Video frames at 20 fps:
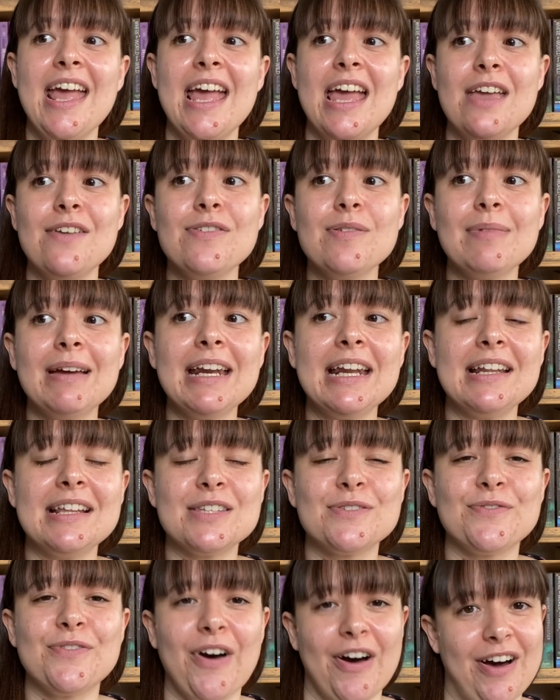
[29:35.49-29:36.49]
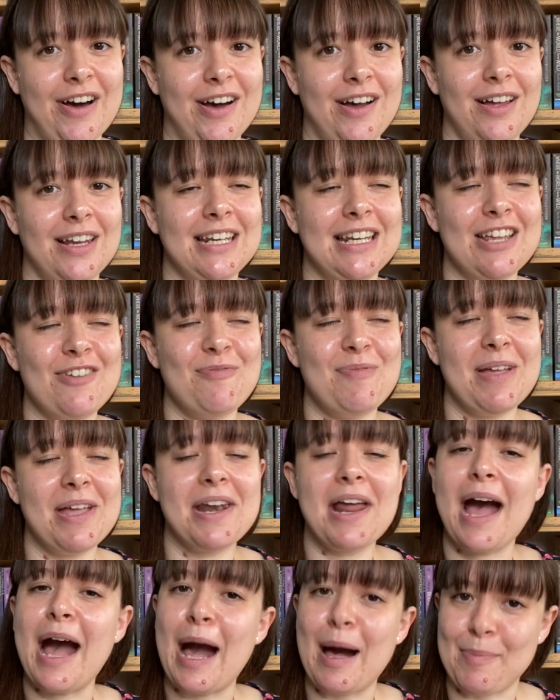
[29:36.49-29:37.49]
If you made it this far, leave me
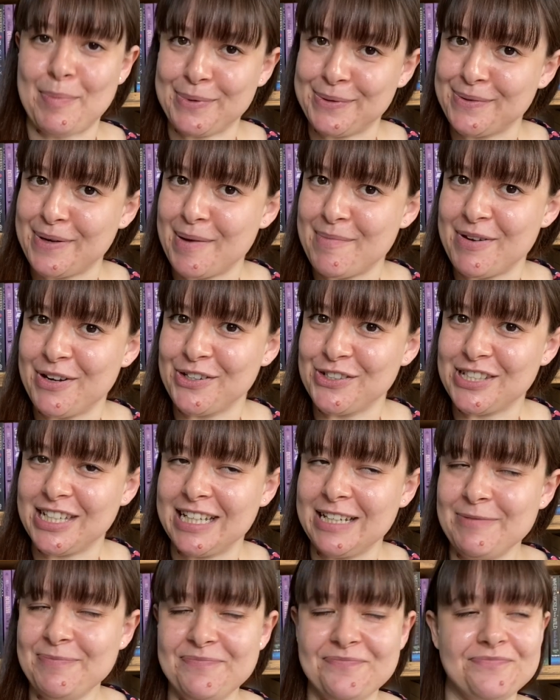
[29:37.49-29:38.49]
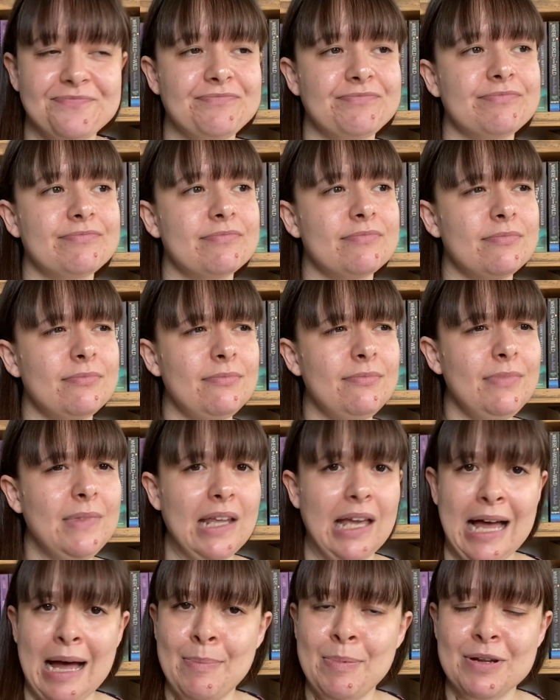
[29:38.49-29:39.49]
an apple emoji.
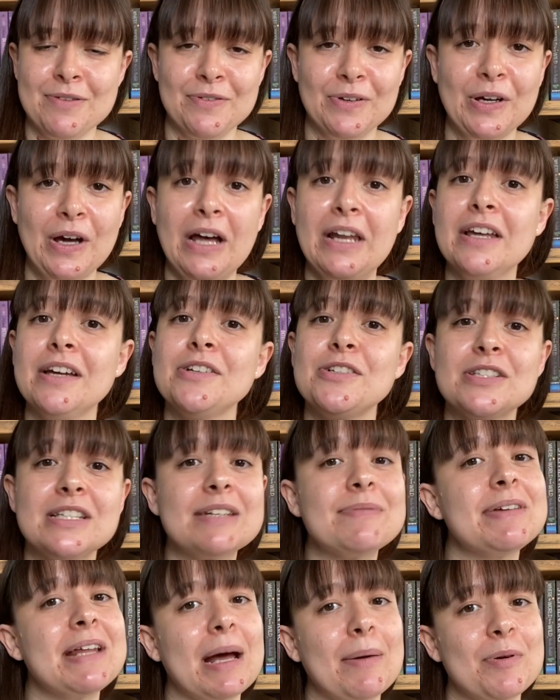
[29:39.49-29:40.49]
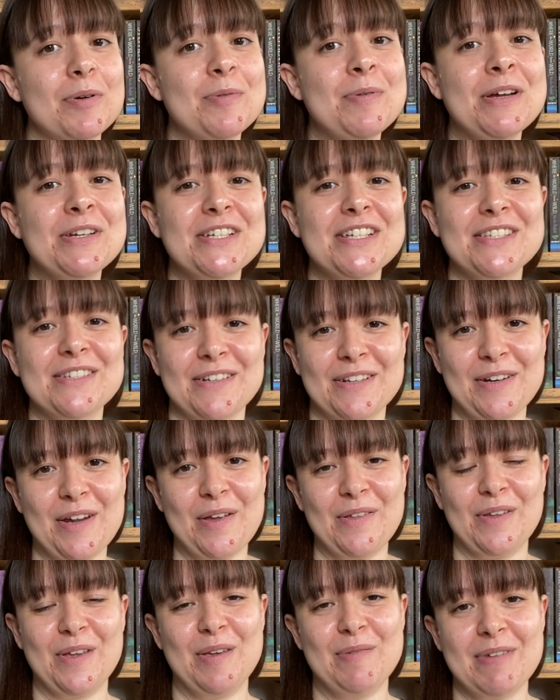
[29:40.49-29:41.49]
apple of your colour, just leave me an apple emoji so I
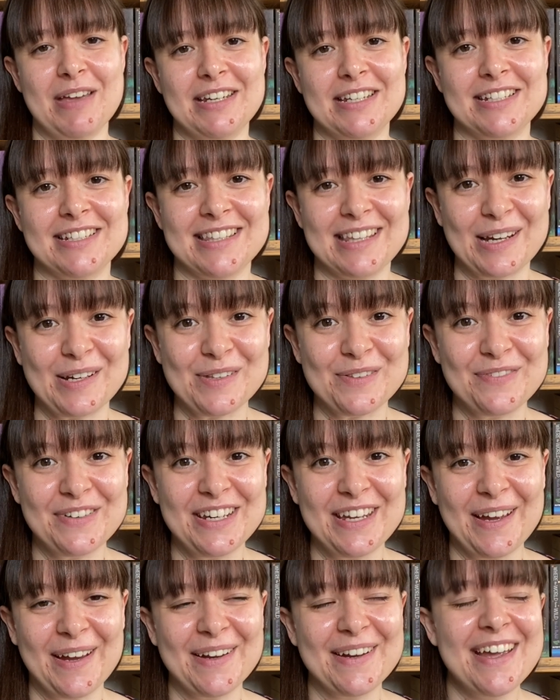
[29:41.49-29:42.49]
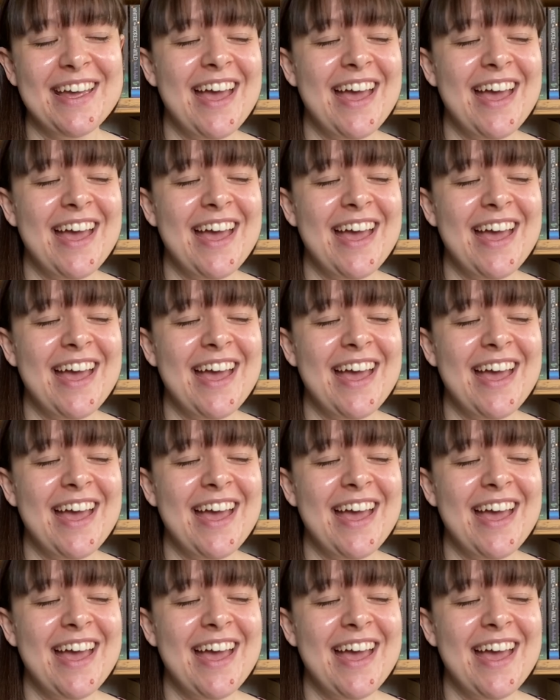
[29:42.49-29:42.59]
know that you made it to the end of the video.